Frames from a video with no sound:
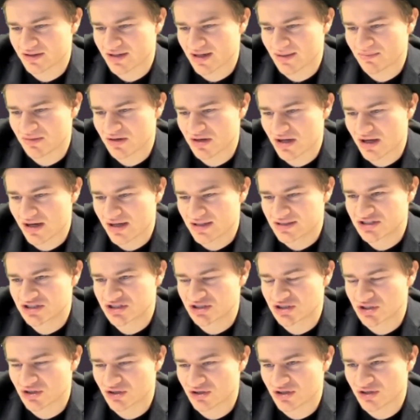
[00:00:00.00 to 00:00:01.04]
I'm not
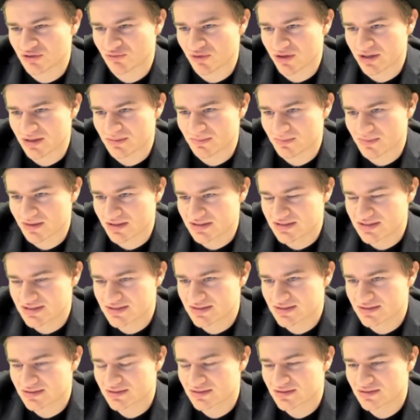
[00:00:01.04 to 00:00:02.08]
sure what he
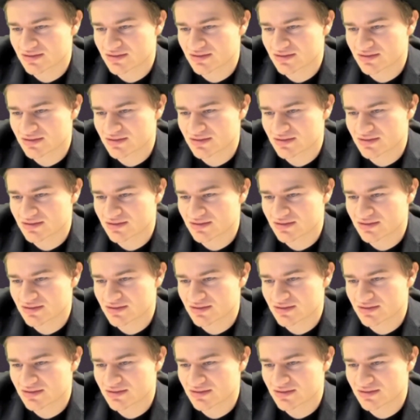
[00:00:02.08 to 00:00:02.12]
missed,